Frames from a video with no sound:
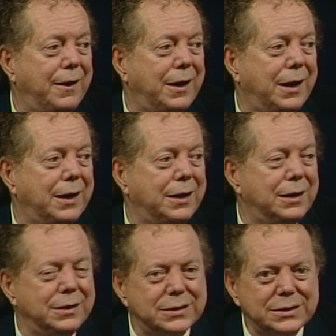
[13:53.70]
And I
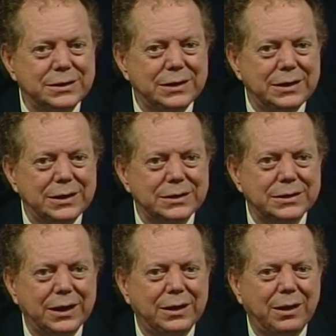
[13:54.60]
listened to this
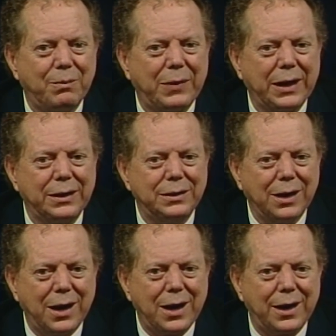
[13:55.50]
and I thought, my
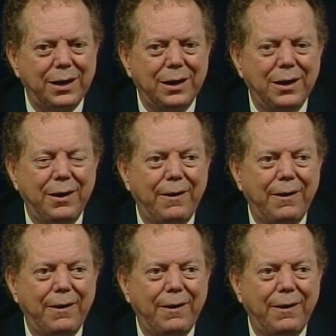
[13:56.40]
God,